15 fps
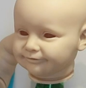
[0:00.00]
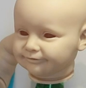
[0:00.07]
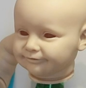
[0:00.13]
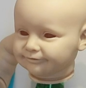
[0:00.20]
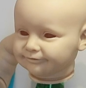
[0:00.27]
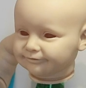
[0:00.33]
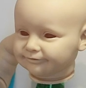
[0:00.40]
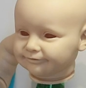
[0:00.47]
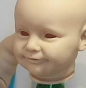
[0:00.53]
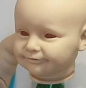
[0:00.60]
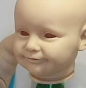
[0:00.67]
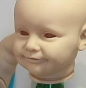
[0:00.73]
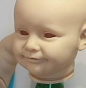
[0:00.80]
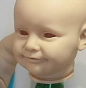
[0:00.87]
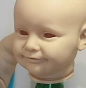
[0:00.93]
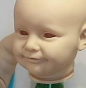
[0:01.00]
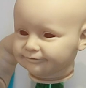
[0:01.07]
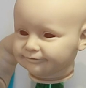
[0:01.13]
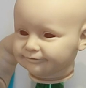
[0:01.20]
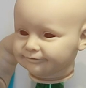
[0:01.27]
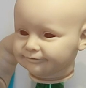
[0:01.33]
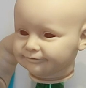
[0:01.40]

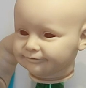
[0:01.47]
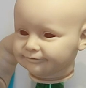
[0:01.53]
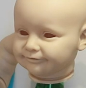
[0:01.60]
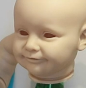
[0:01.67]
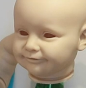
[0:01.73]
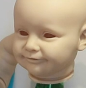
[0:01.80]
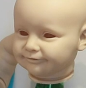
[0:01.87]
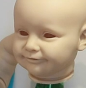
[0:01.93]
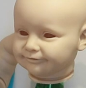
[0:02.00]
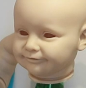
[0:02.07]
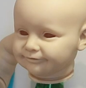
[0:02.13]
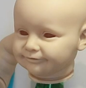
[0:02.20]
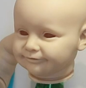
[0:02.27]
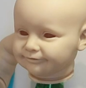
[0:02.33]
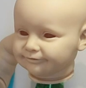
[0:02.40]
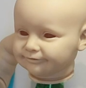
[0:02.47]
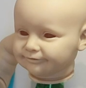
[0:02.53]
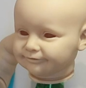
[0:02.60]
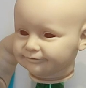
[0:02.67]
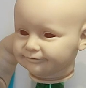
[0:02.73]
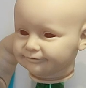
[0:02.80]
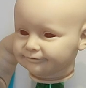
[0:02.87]

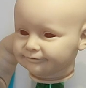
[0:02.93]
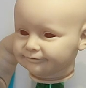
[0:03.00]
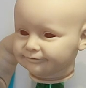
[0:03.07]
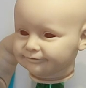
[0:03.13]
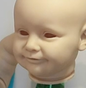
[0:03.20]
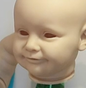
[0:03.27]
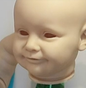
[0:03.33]
(silence)